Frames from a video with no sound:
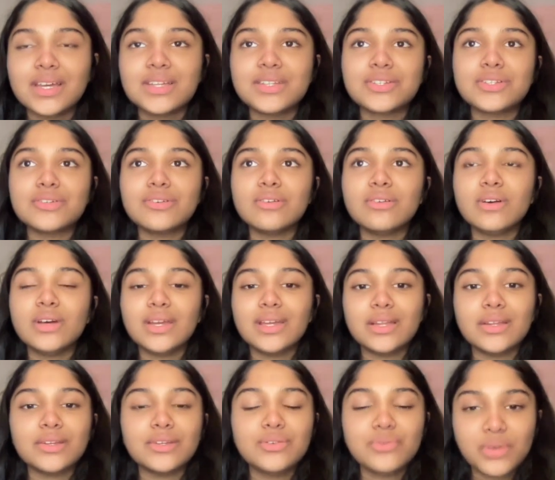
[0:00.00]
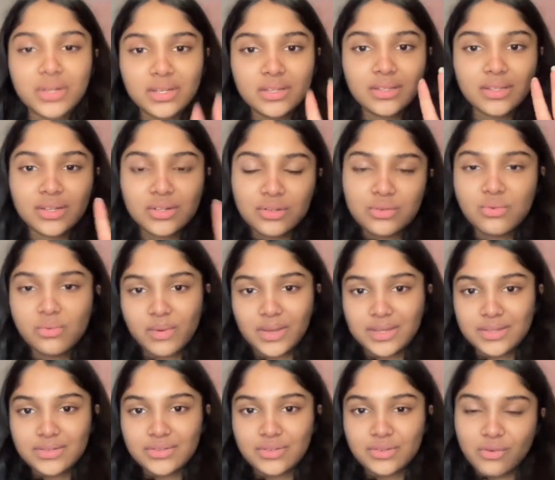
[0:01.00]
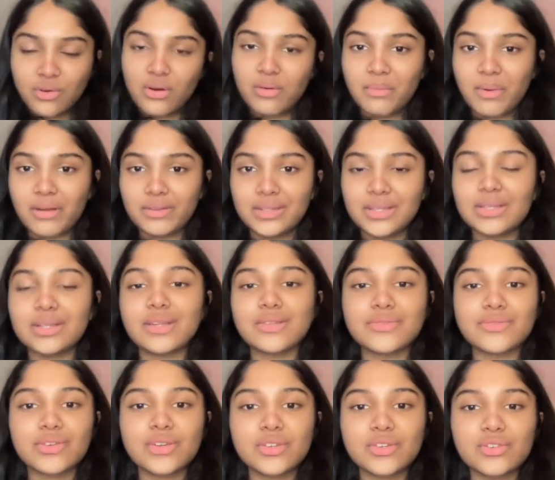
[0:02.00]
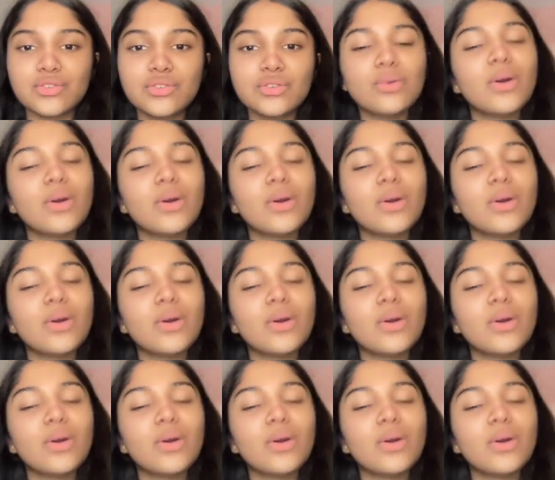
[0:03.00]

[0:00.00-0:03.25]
So you can, there are two ways to go about the illustration.